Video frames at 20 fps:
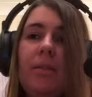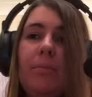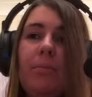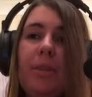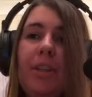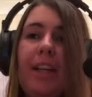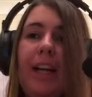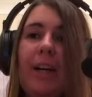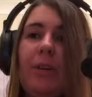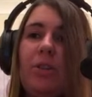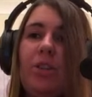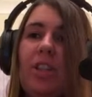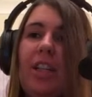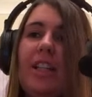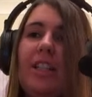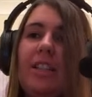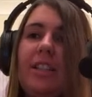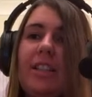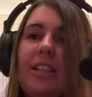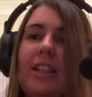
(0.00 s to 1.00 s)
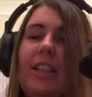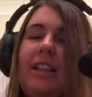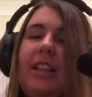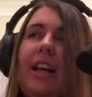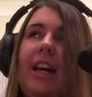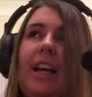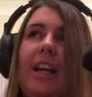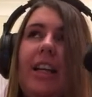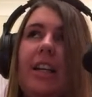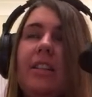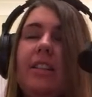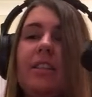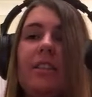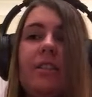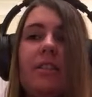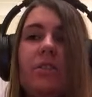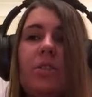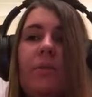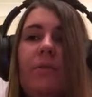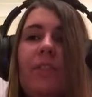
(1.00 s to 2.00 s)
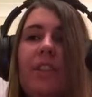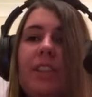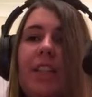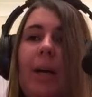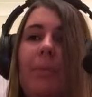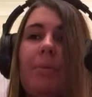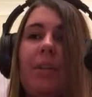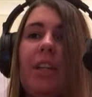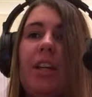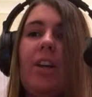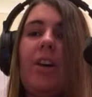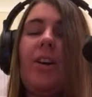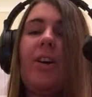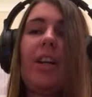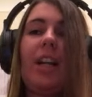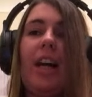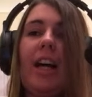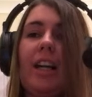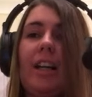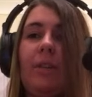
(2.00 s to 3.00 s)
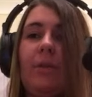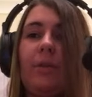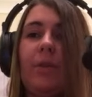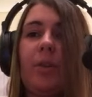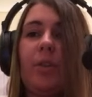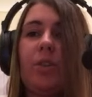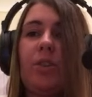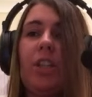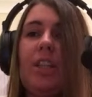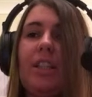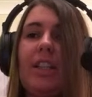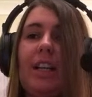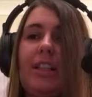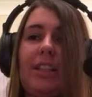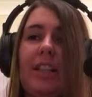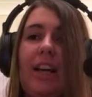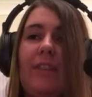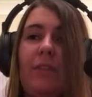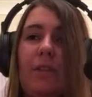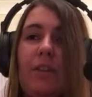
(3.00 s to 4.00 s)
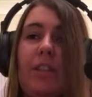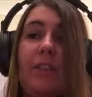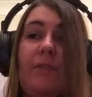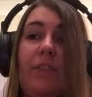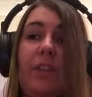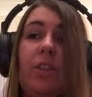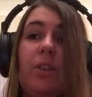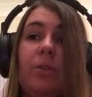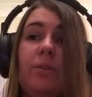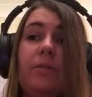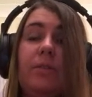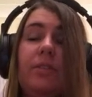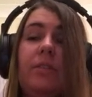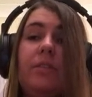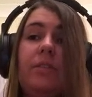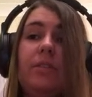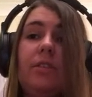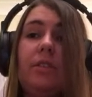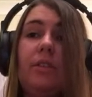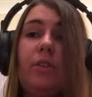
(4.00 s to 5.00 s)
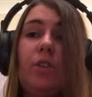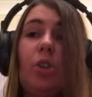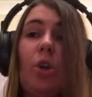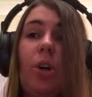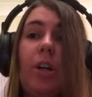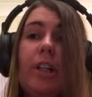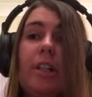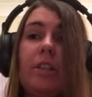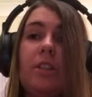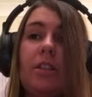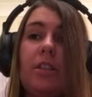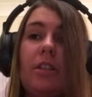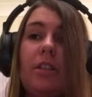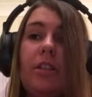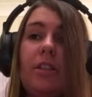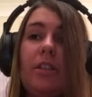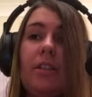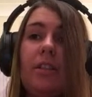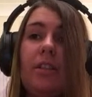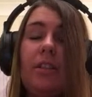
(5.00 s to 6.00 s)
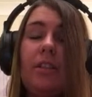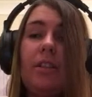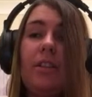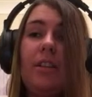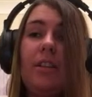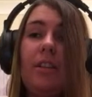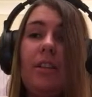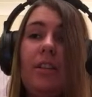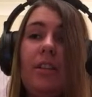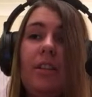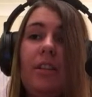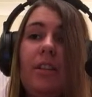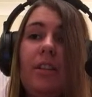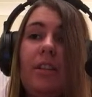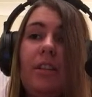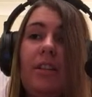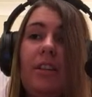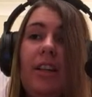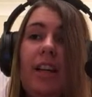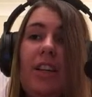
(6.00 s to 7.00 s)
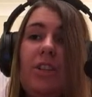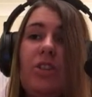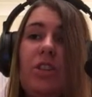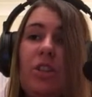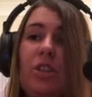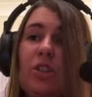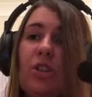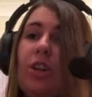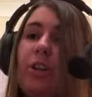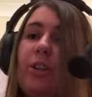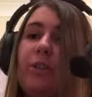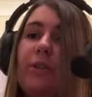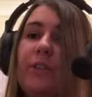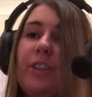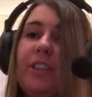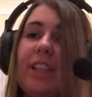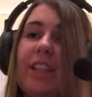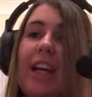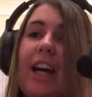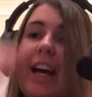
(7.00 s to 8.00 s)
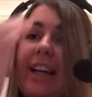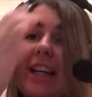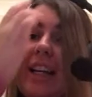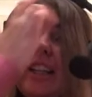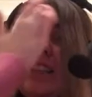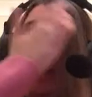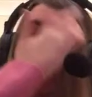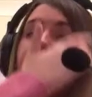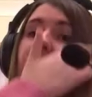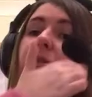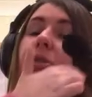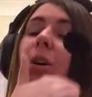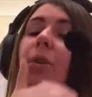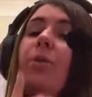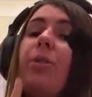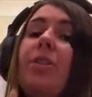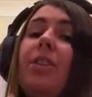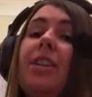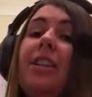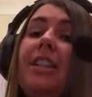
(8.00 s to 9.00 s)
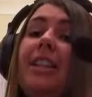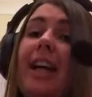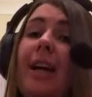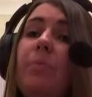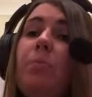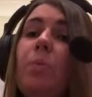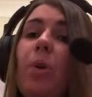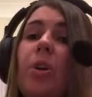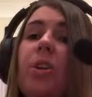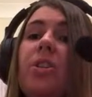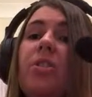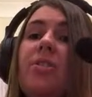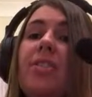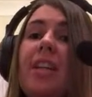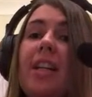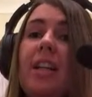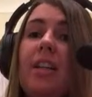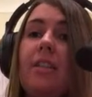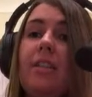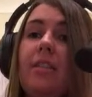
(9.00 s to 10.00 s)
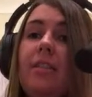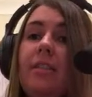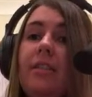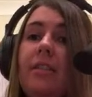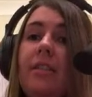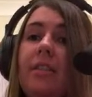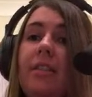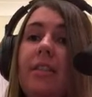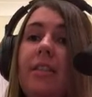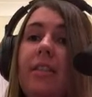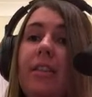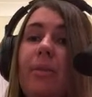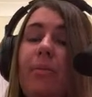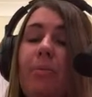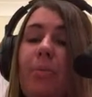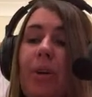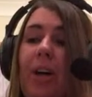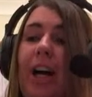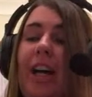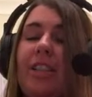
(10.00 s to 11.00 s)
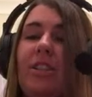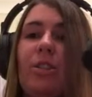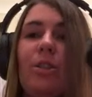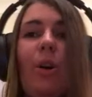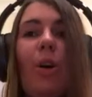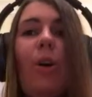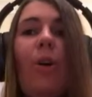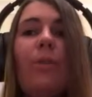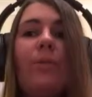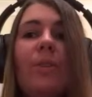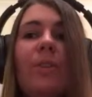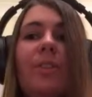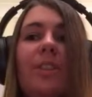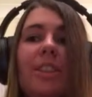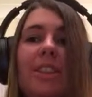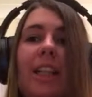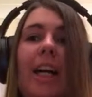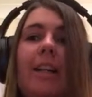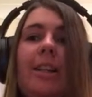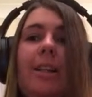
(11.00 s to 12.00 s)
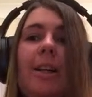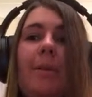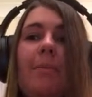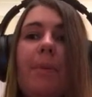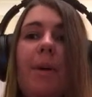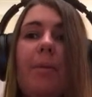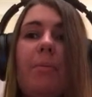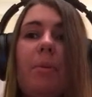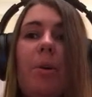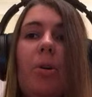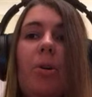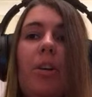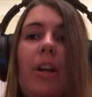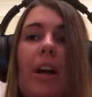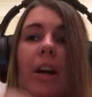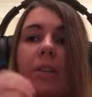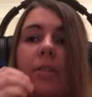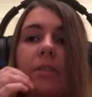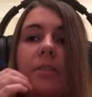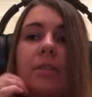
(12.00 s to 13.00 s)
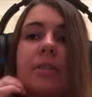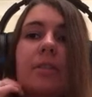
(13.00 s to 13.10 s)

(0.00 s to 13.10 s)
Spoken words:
But now she's like something's happened in her life, or she's had to have a difficult choice, and she sort of is like, I still don't condemn what you did, but I sort of understand it a bit more now.